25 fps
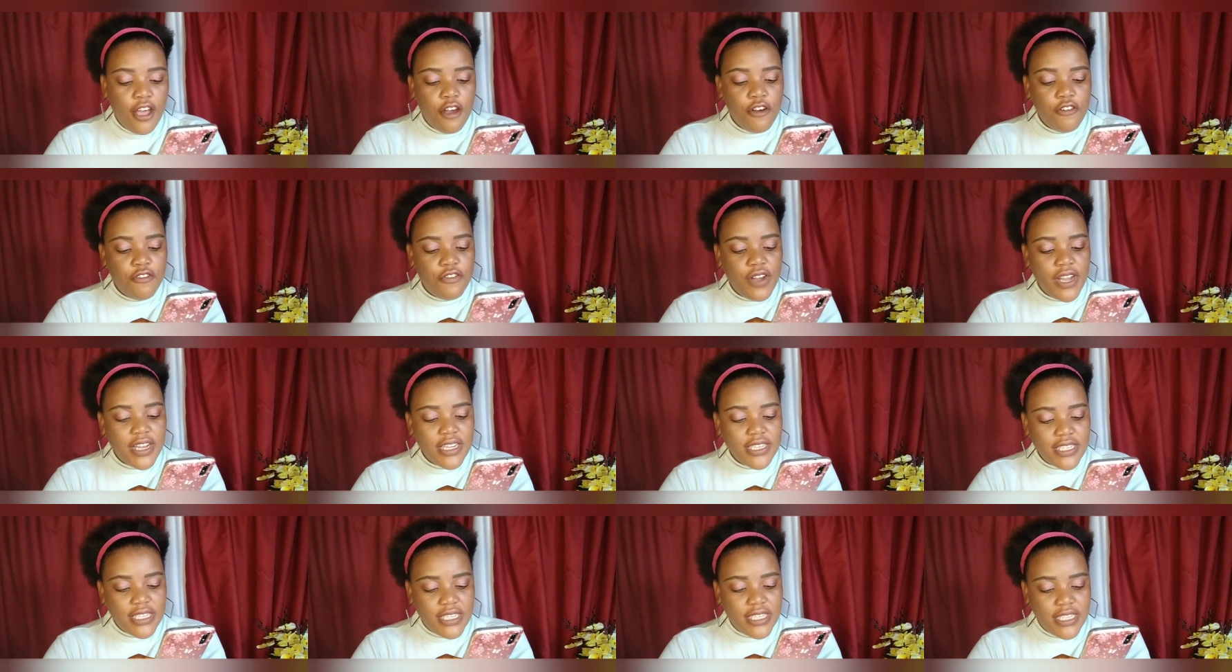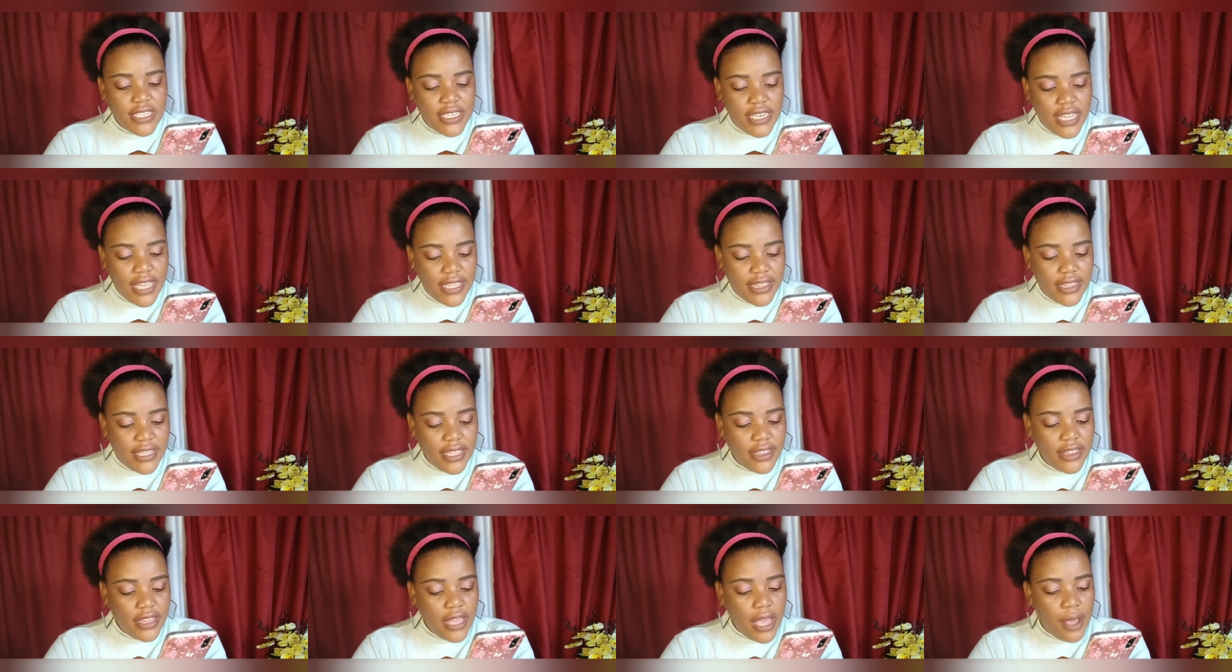
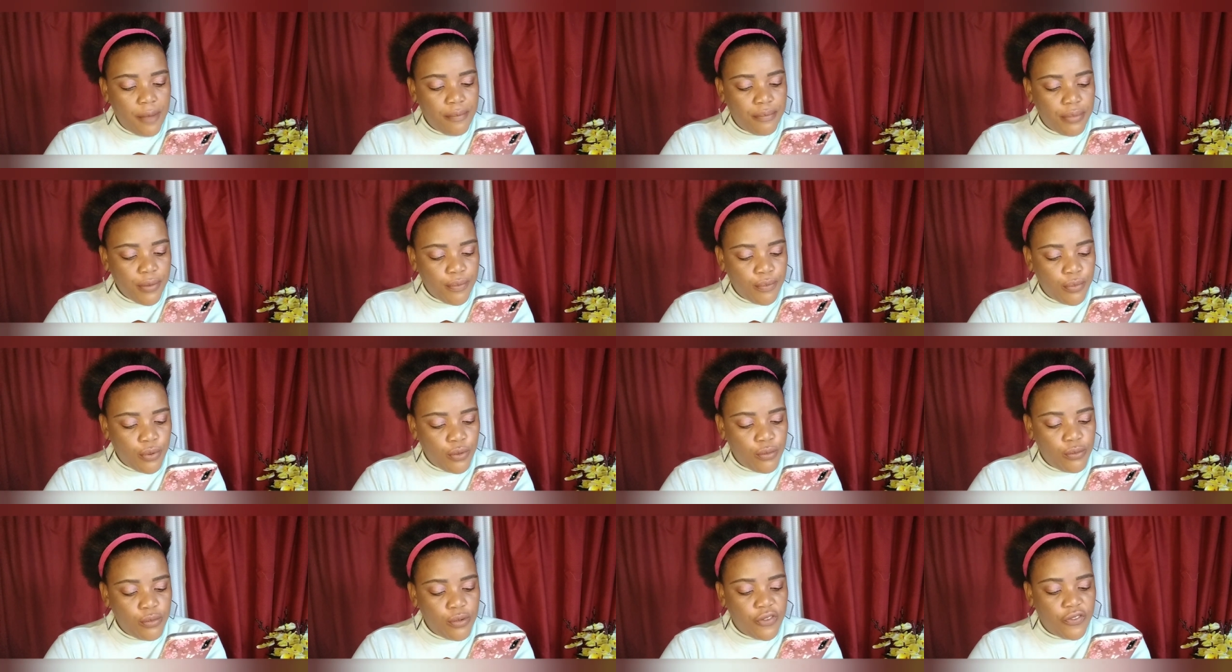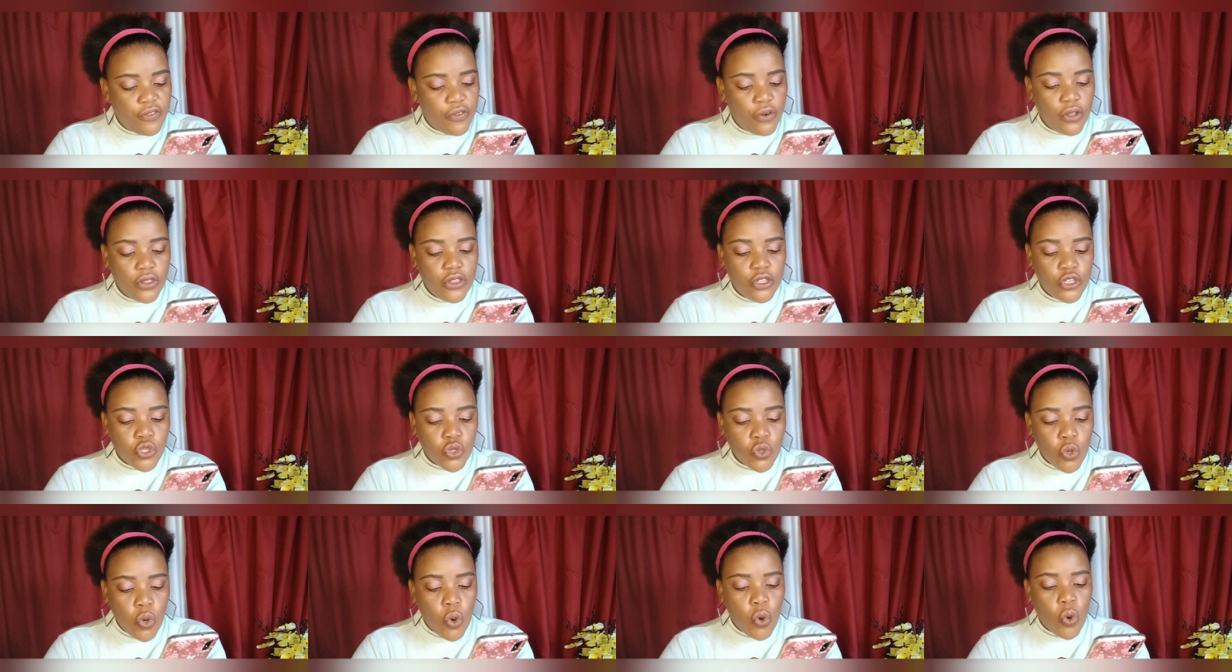vaccinating their people before the
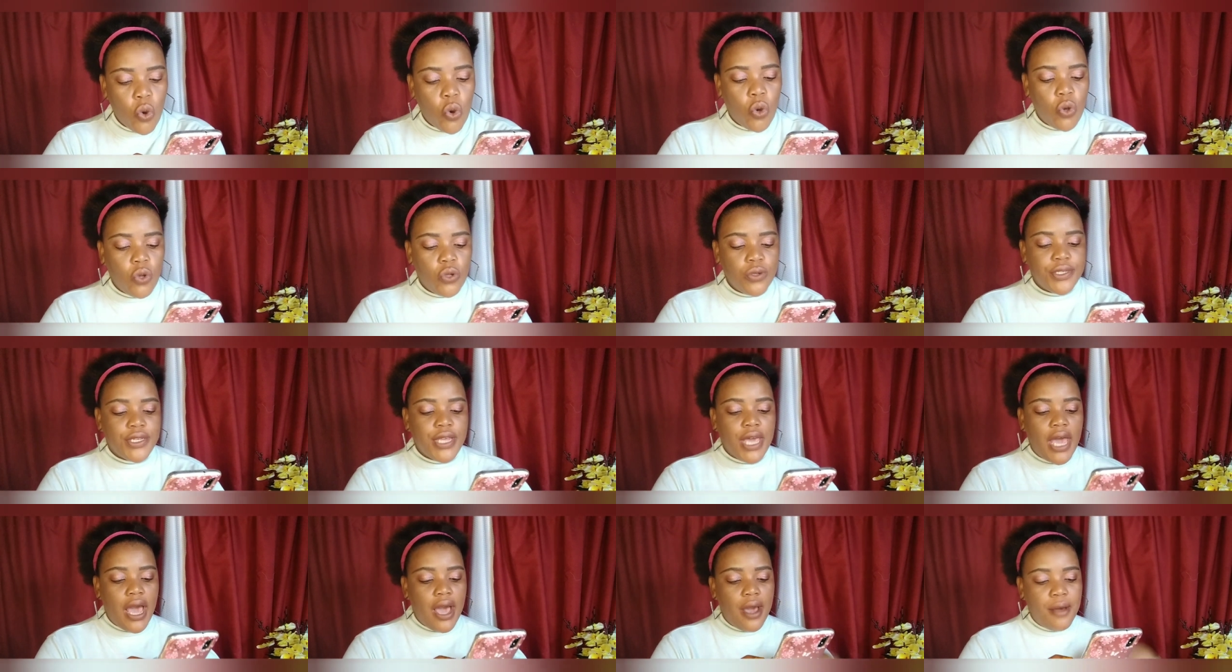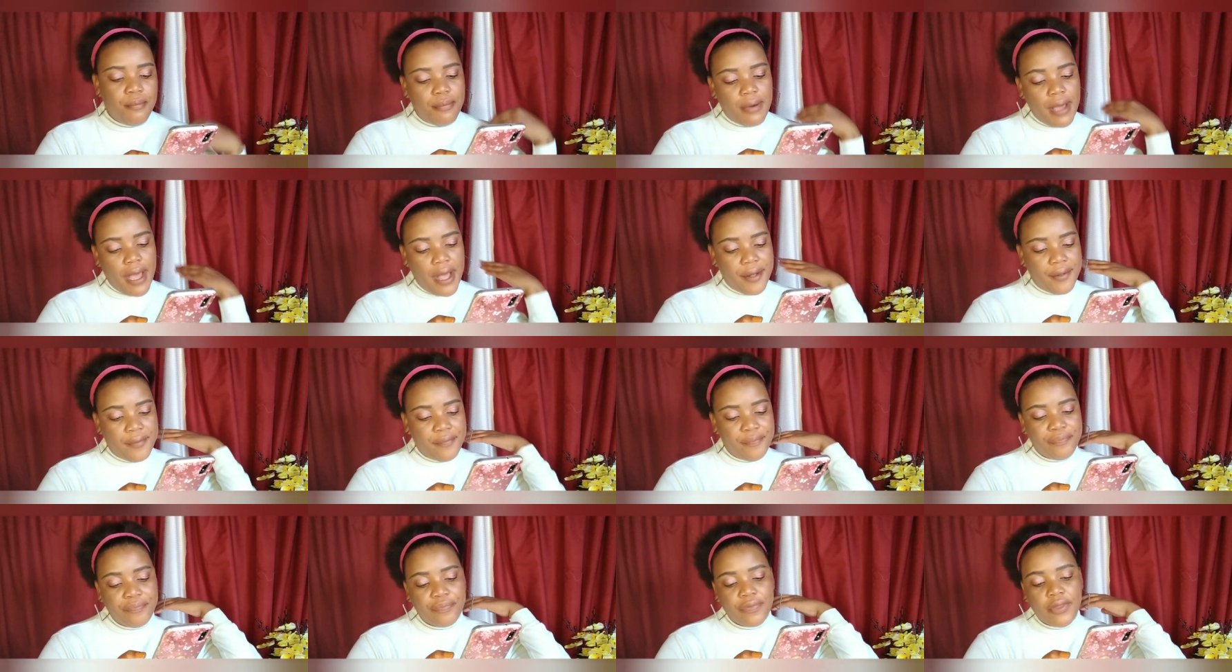so-called
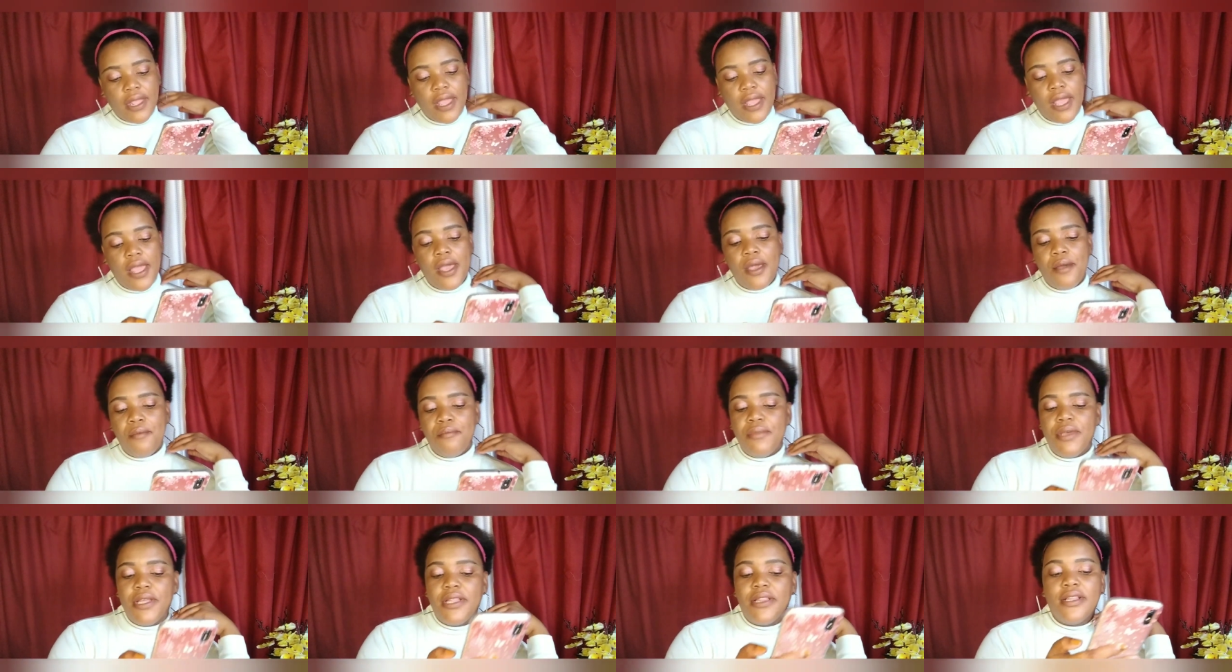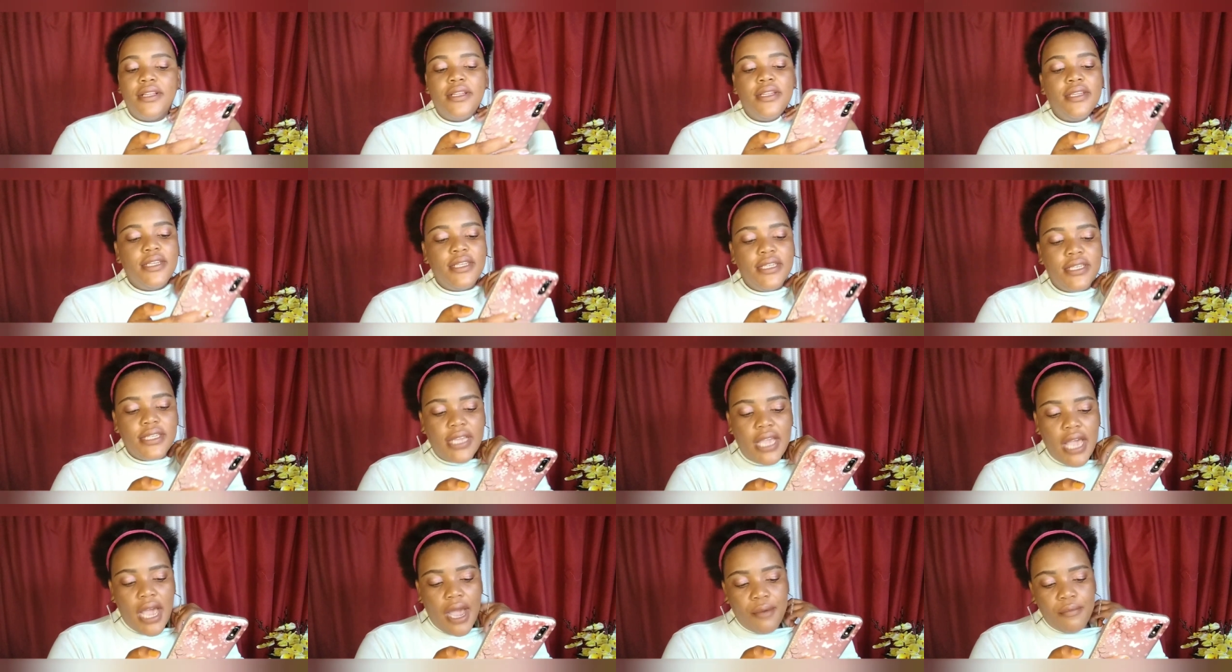upper middle
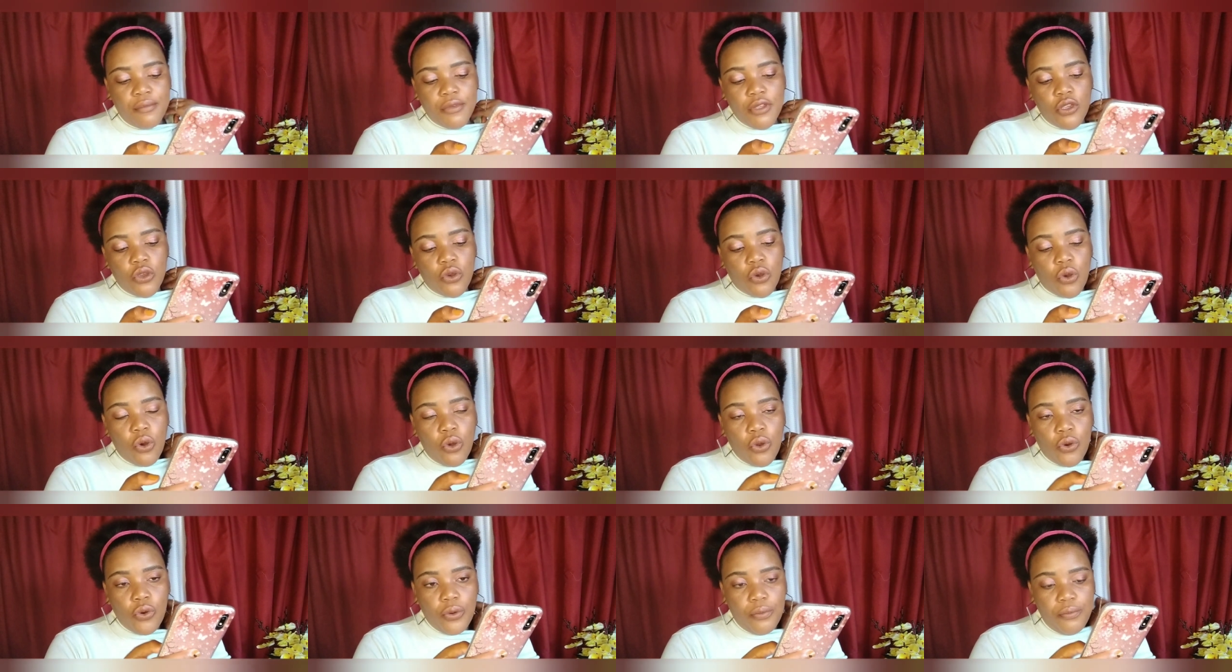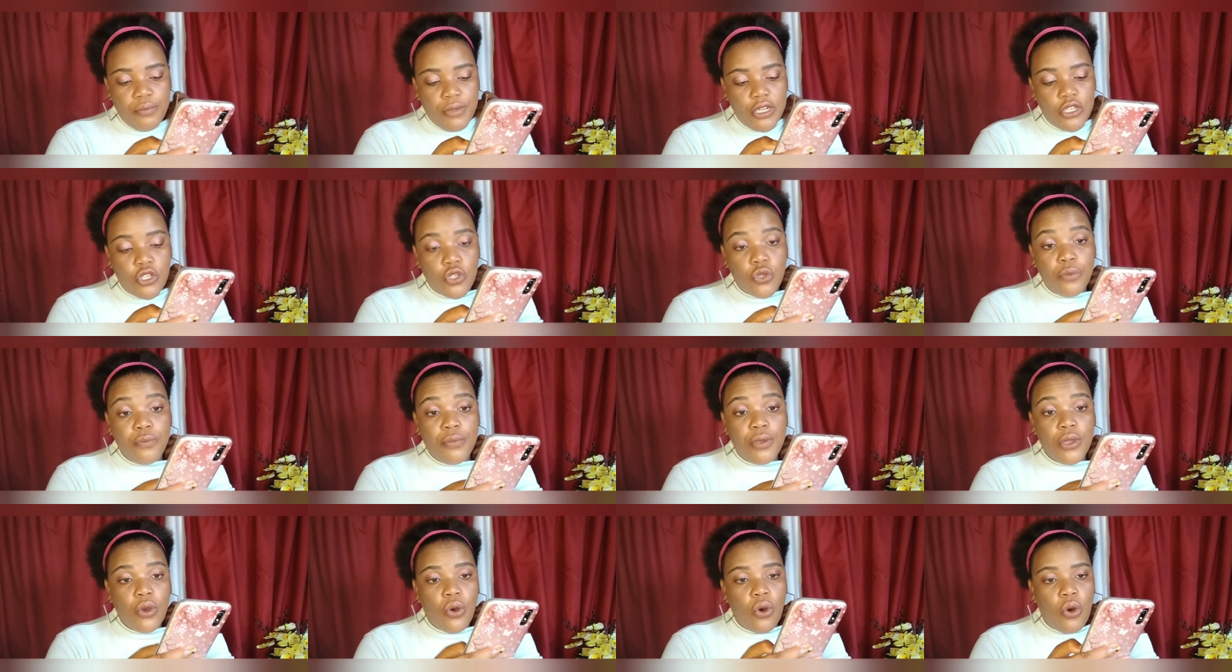income economy. To
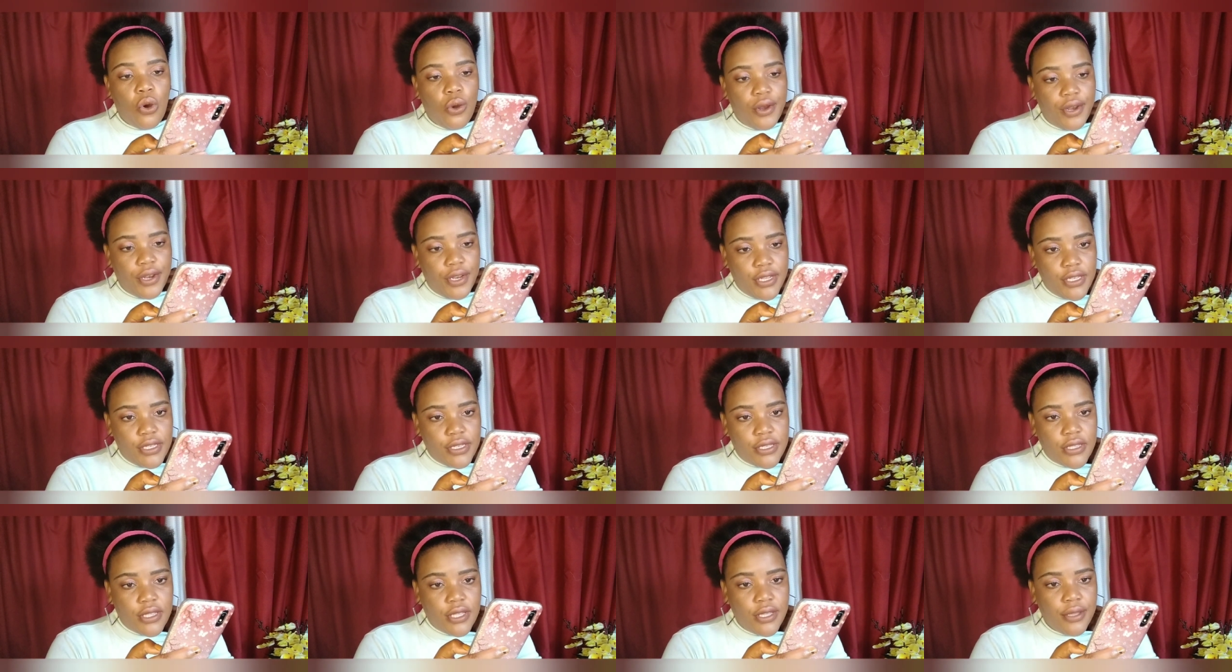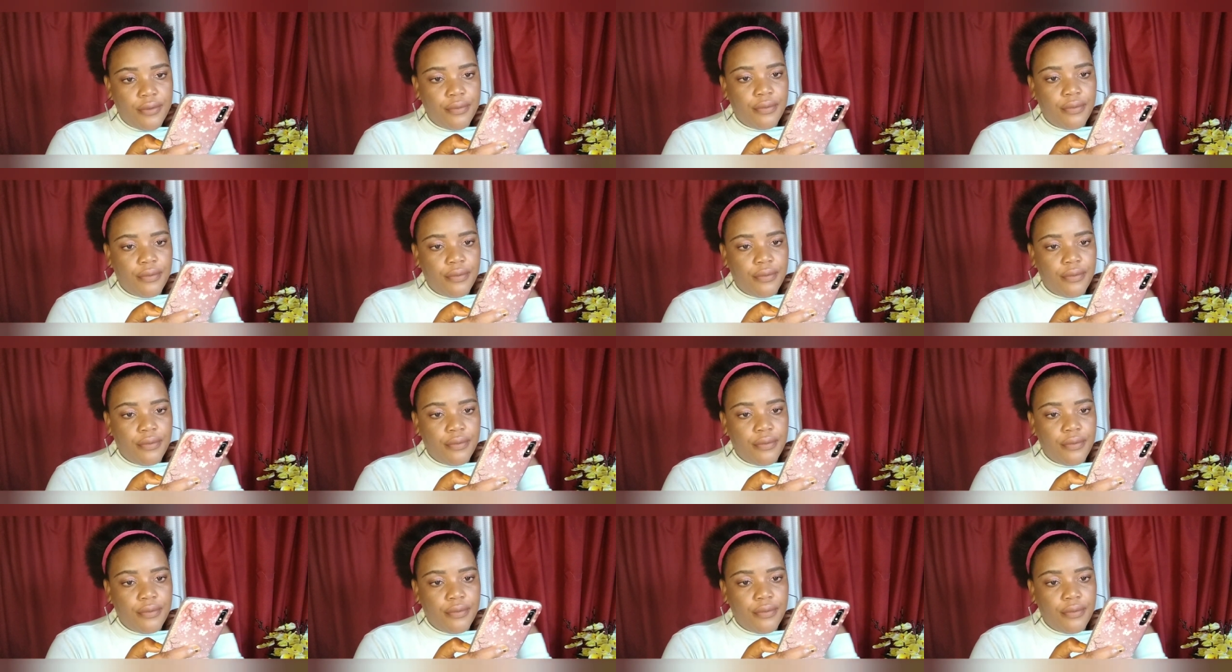be honest,